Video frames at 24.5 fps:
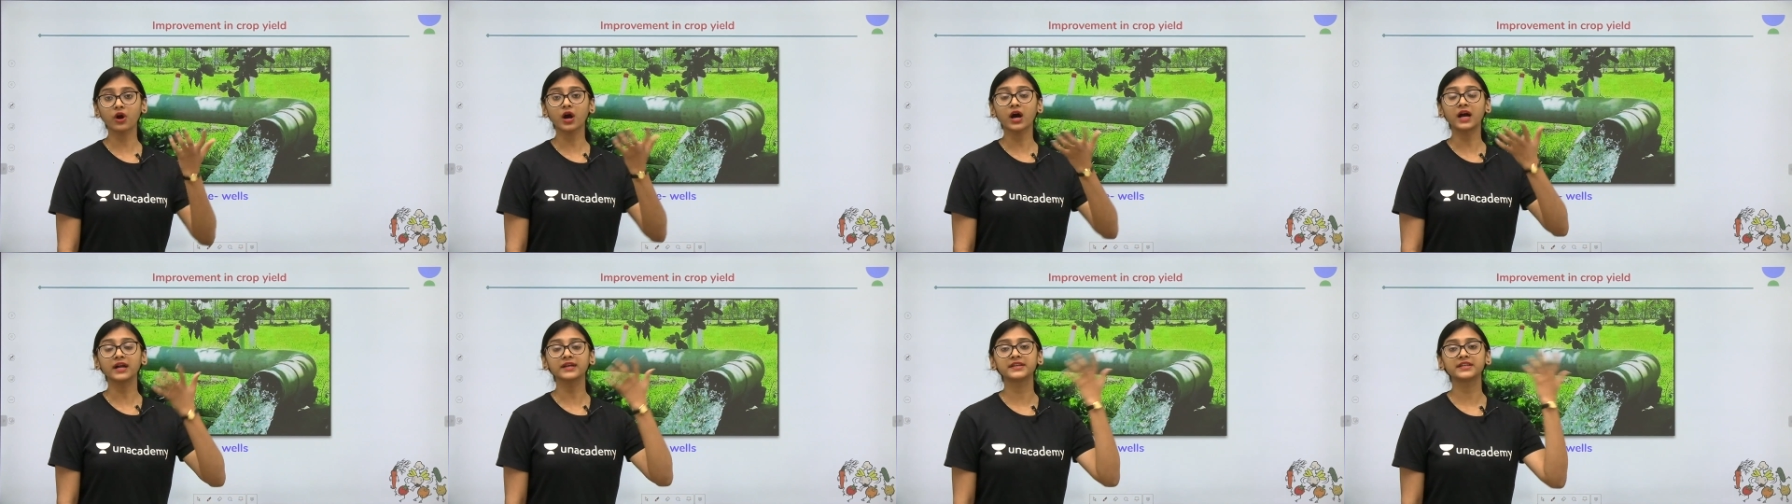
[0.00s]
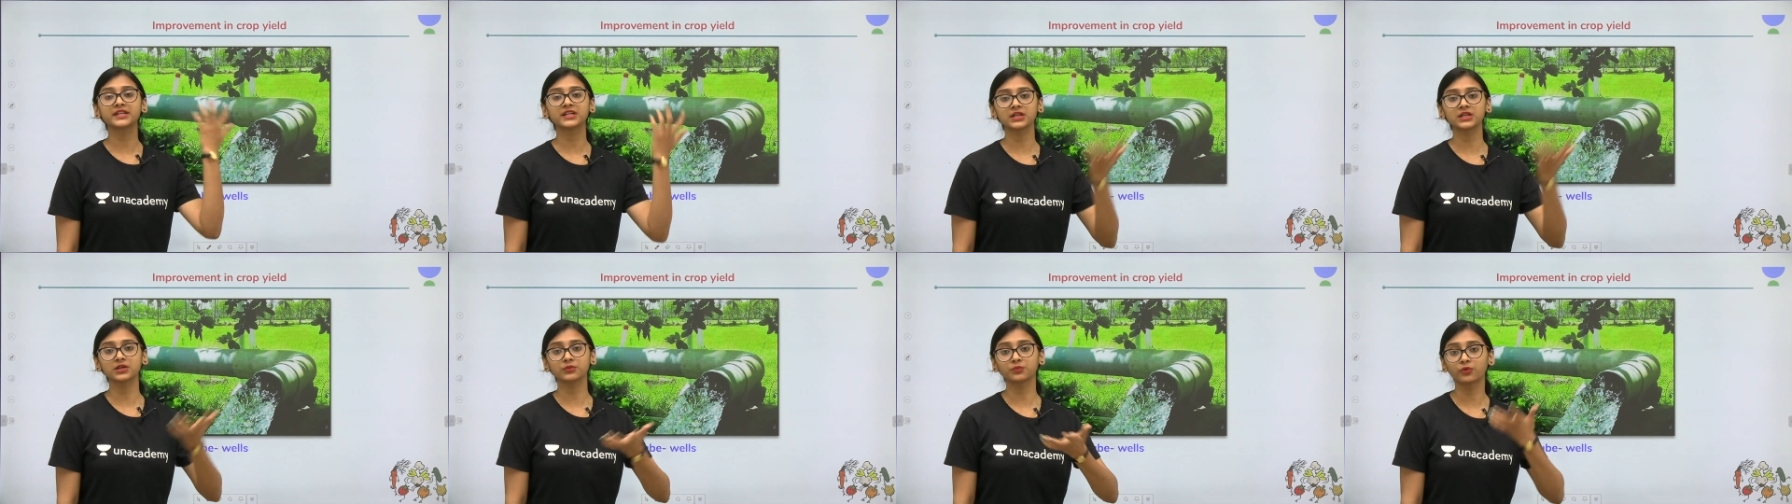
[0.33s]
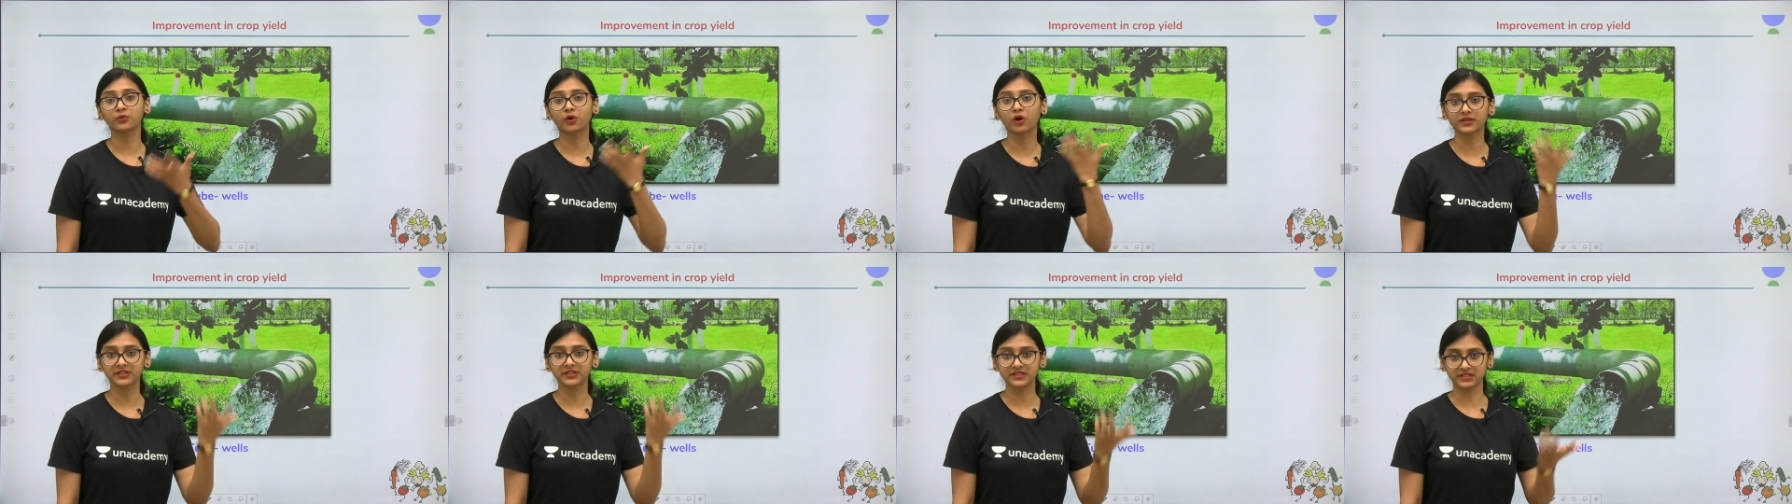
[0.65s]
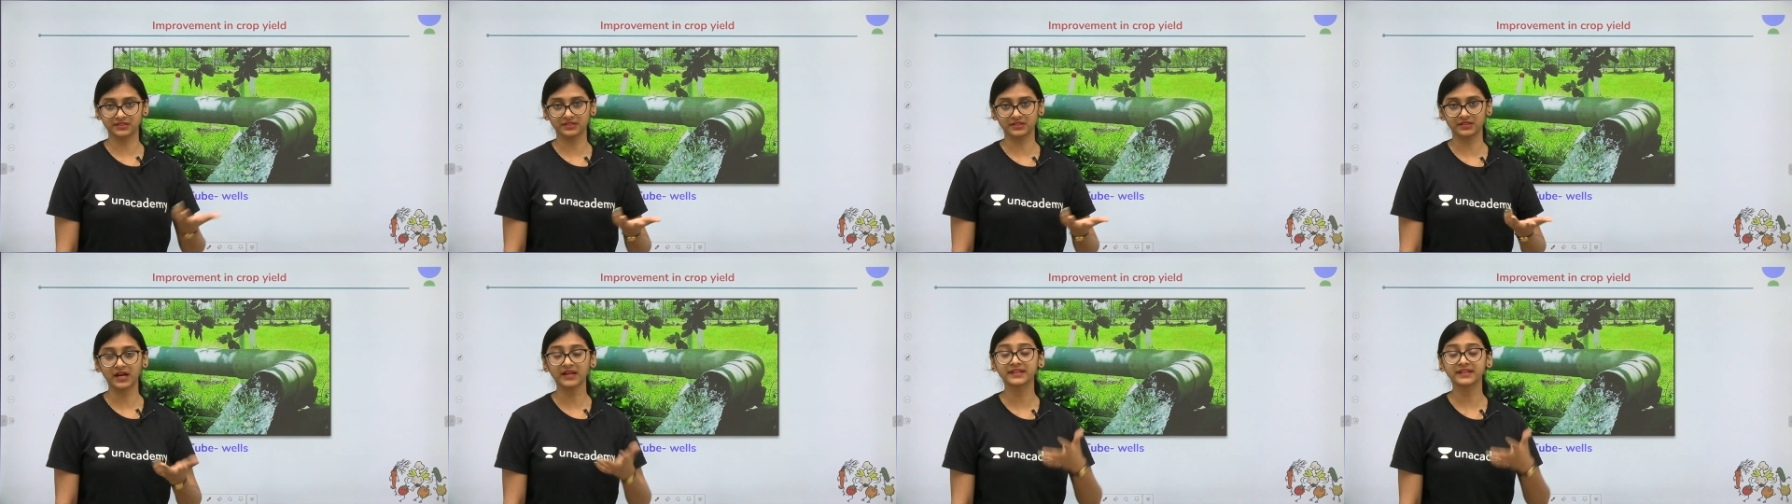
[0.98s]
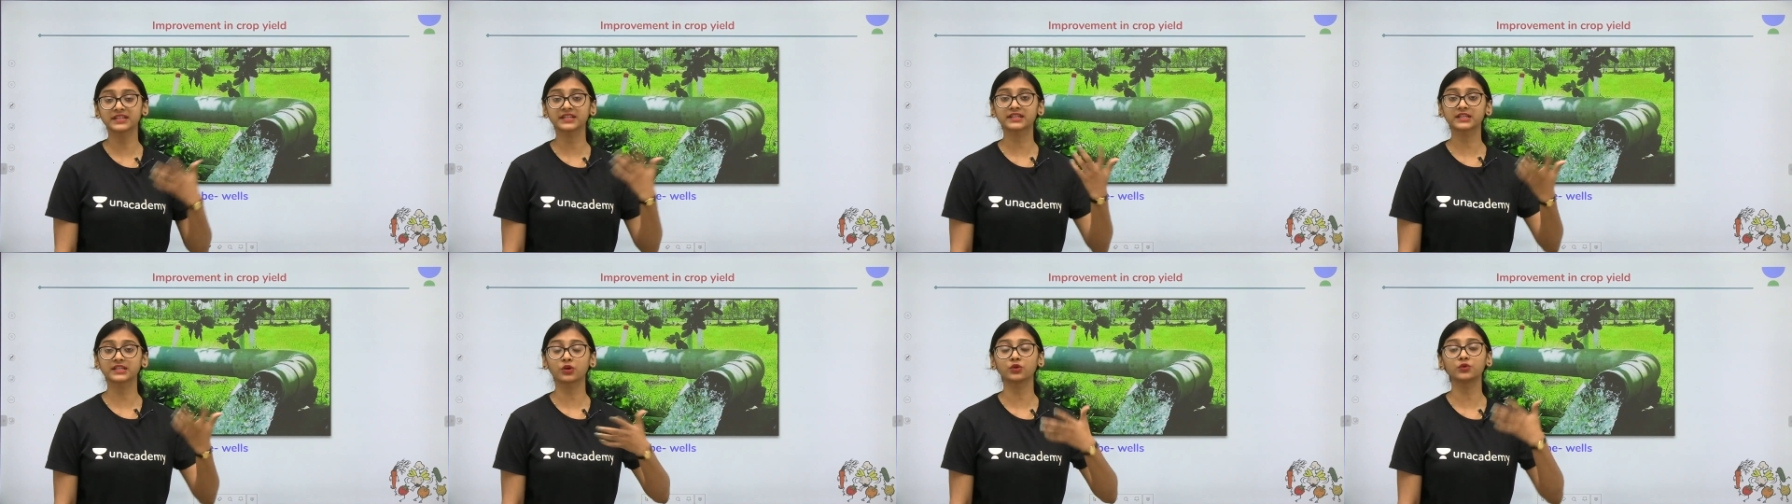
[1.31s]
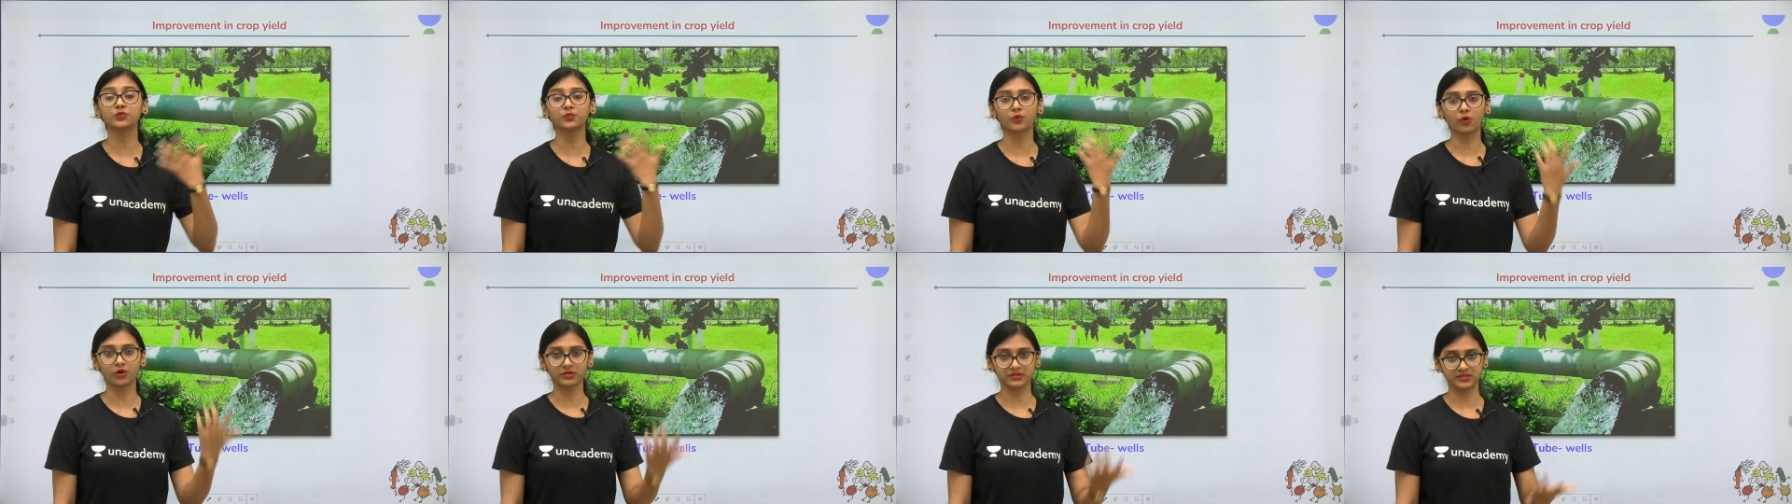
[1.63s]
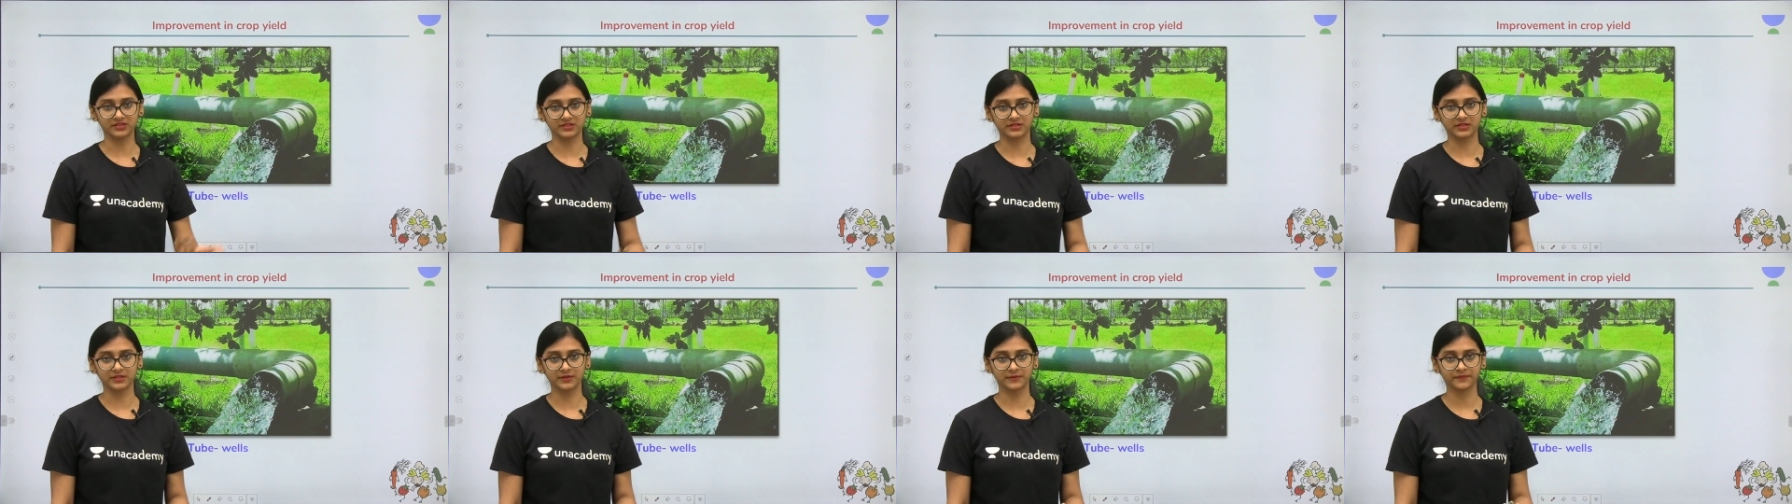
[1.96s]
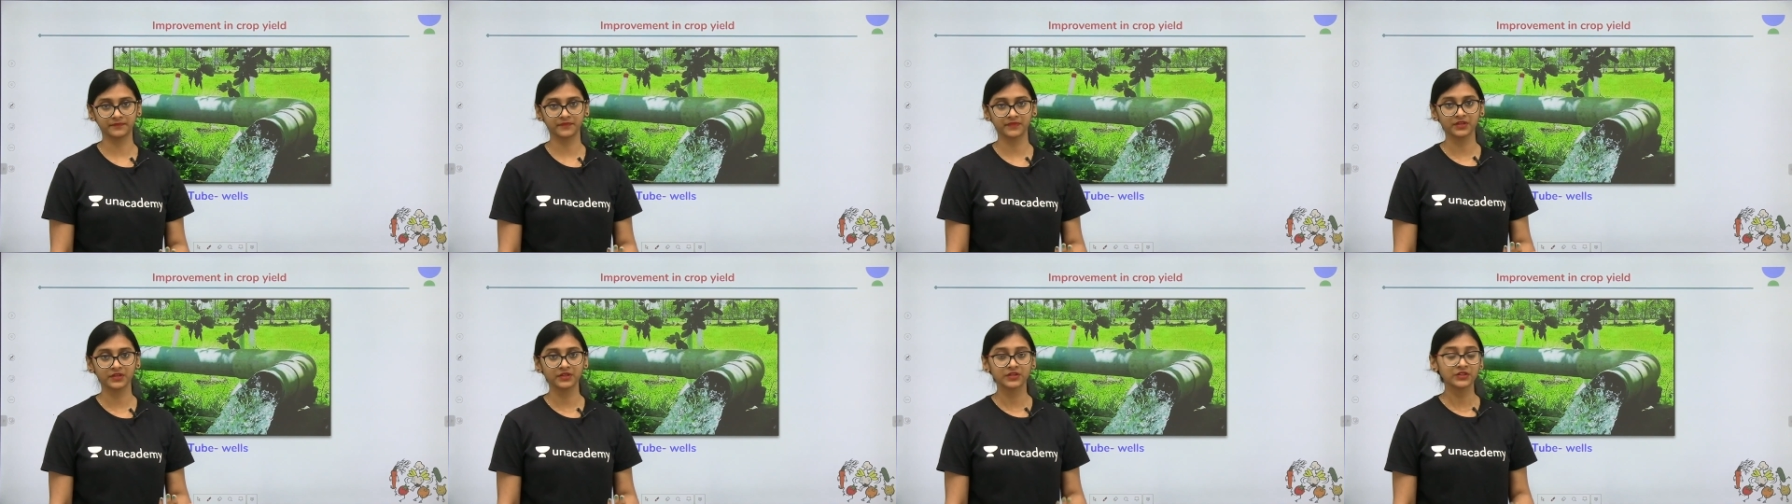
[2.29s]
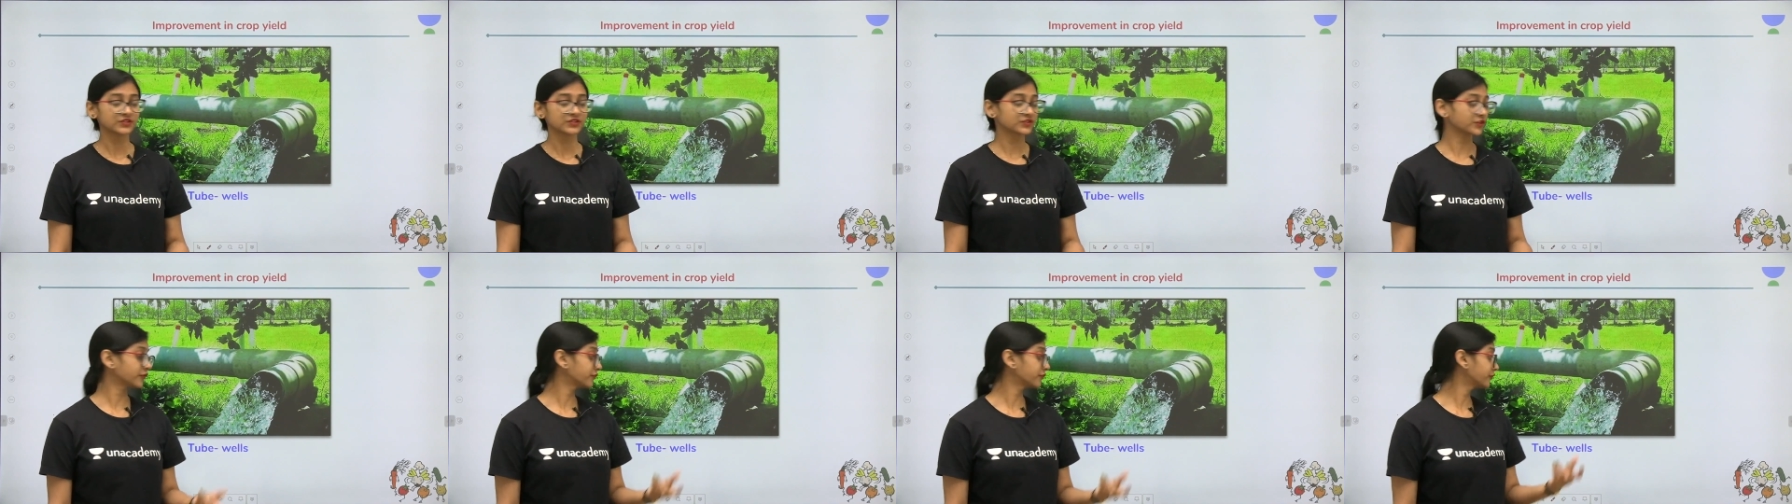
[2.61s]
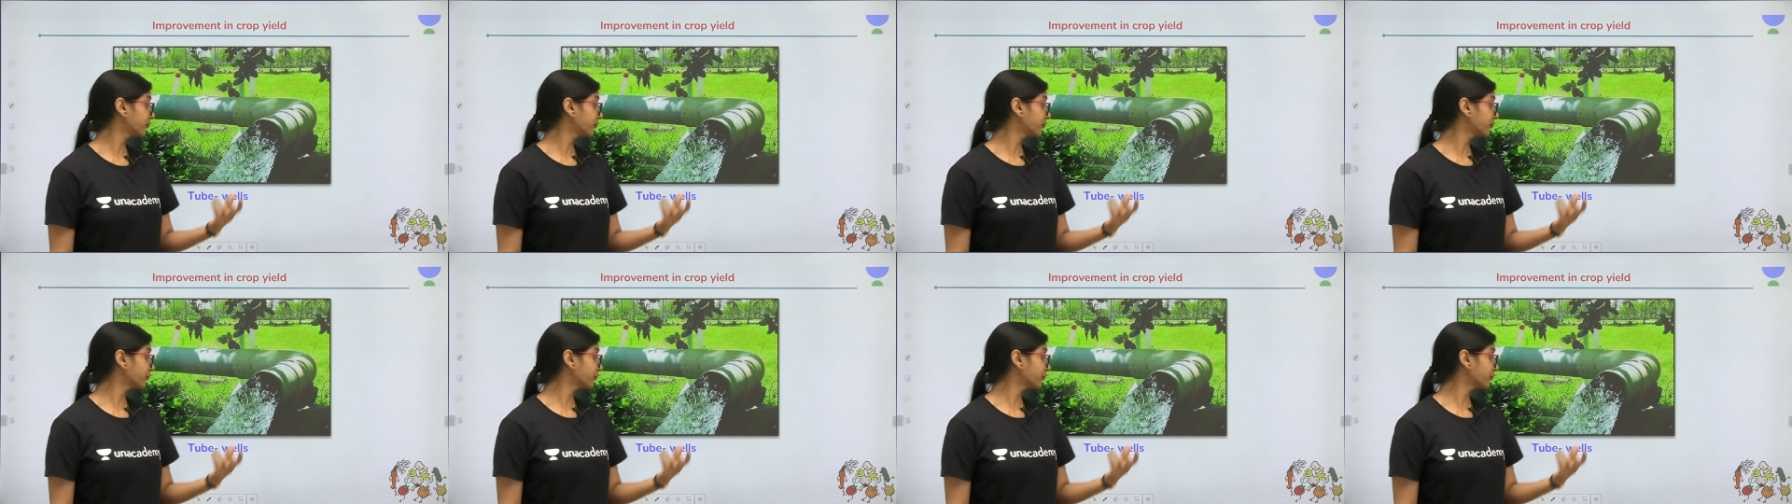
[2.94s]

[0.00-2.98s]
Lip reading: underwater, underground water. So